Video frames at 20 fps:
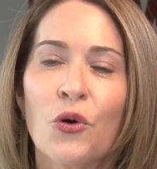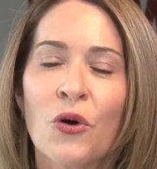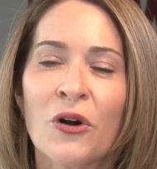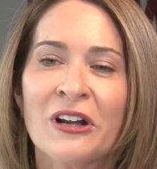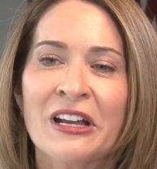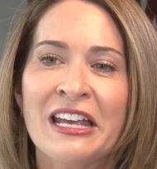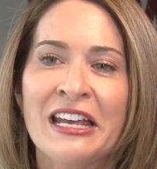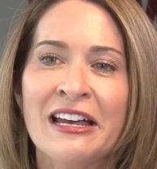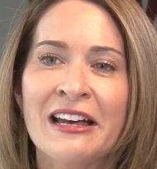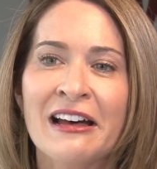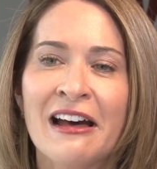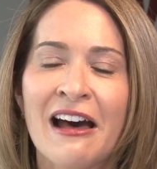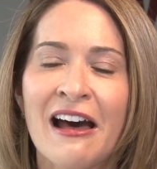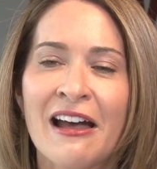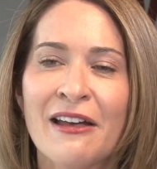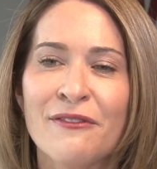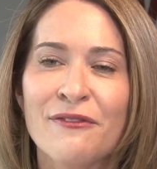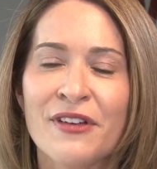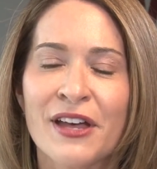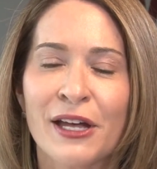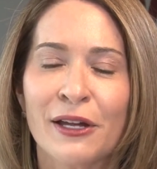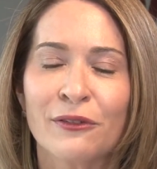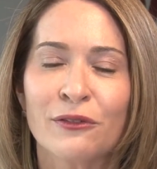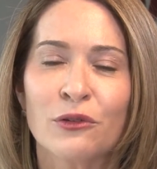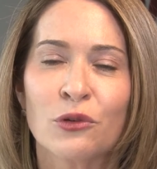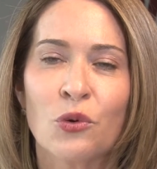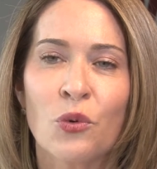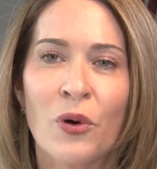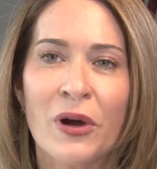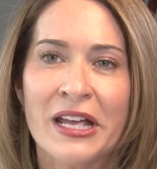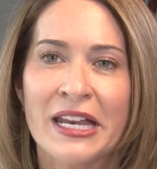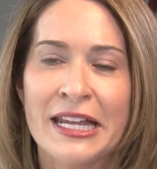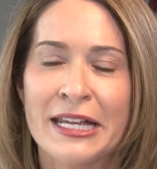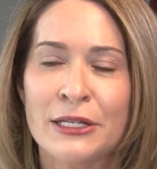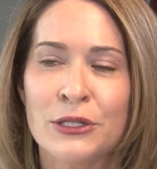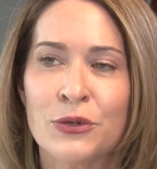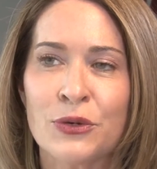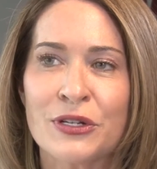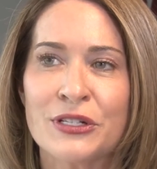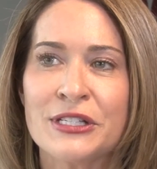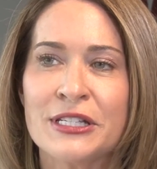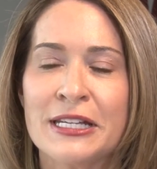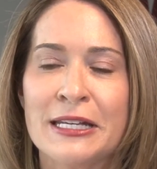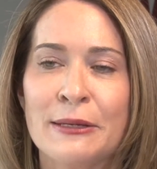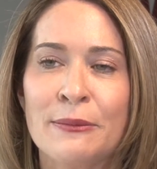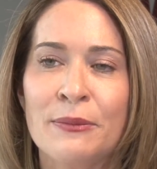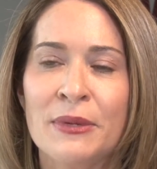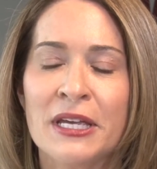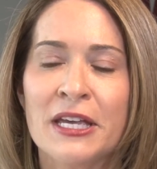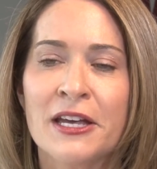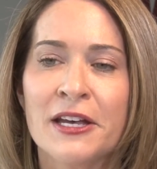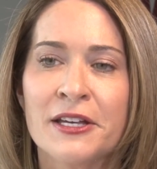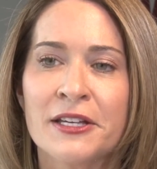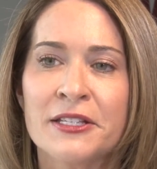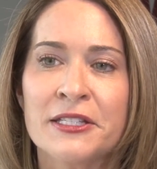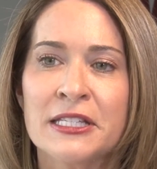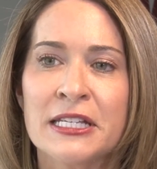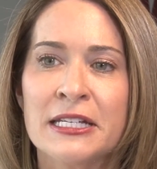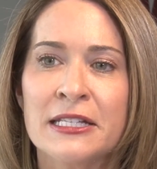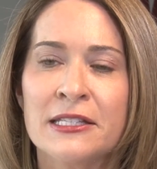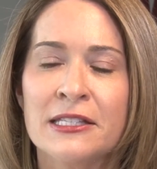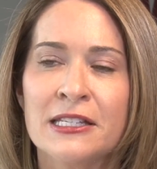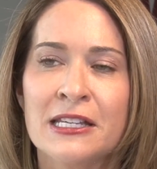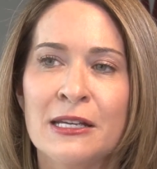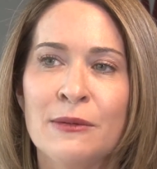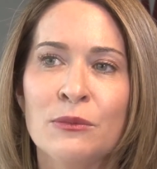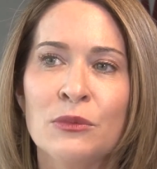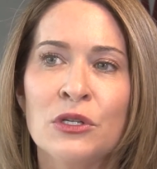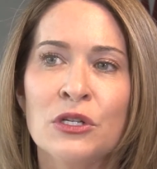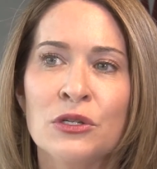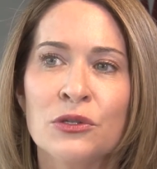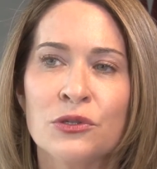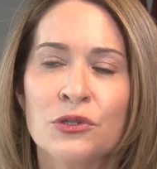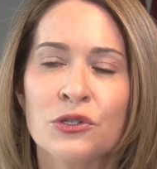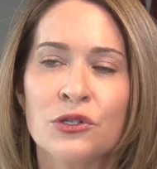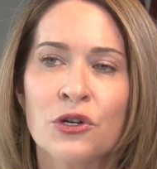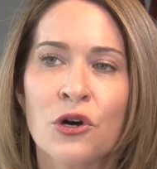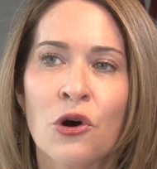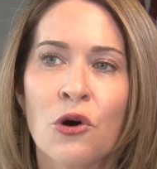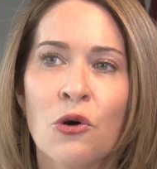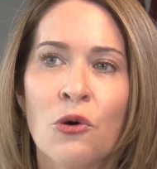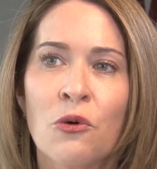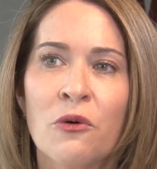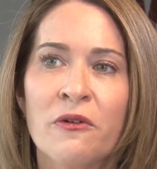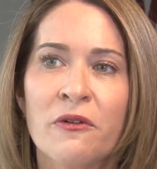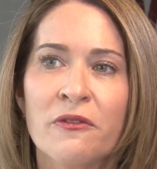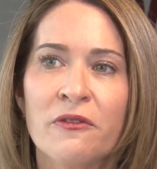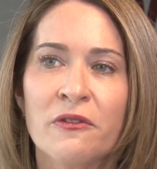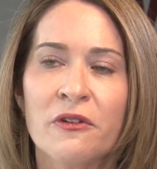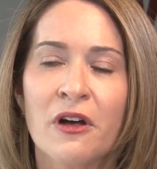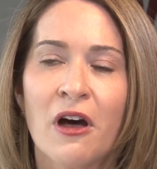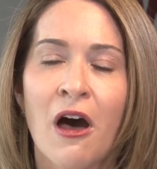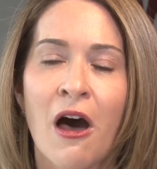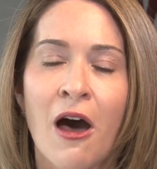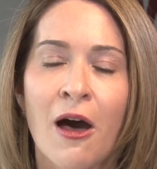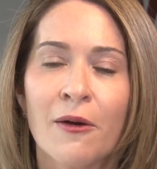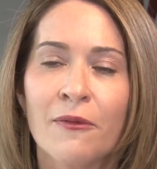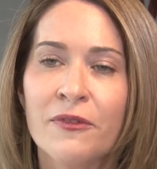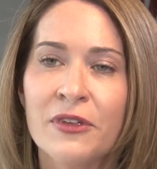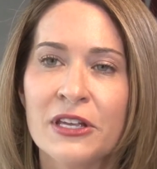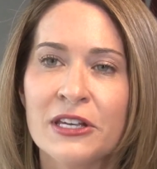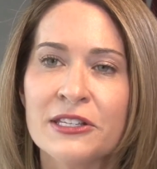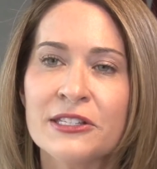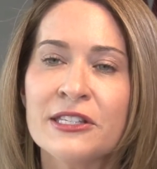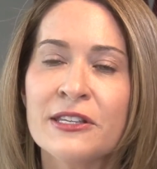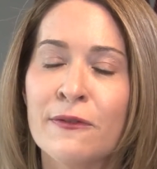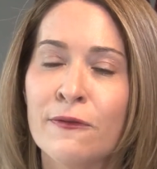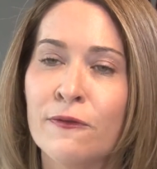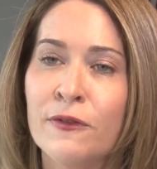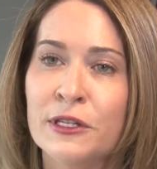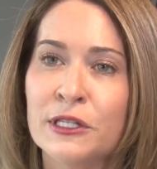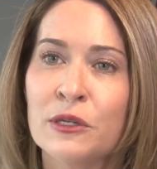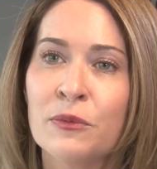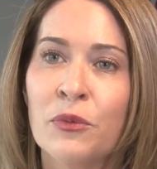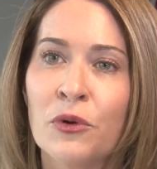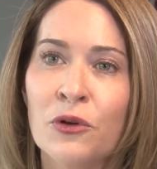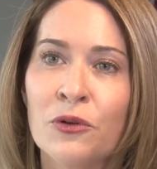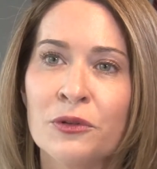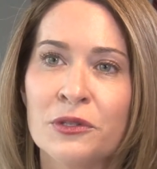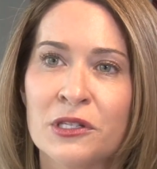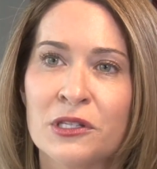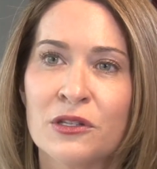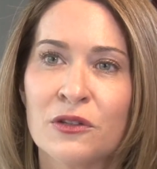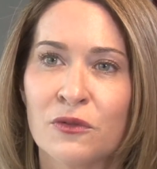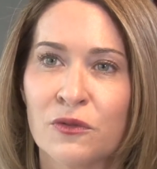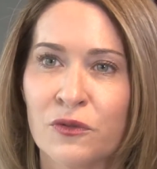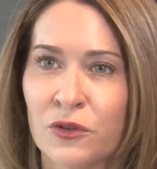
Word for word: cornea I found quite interesting because it seemed so obvious and visible. It's the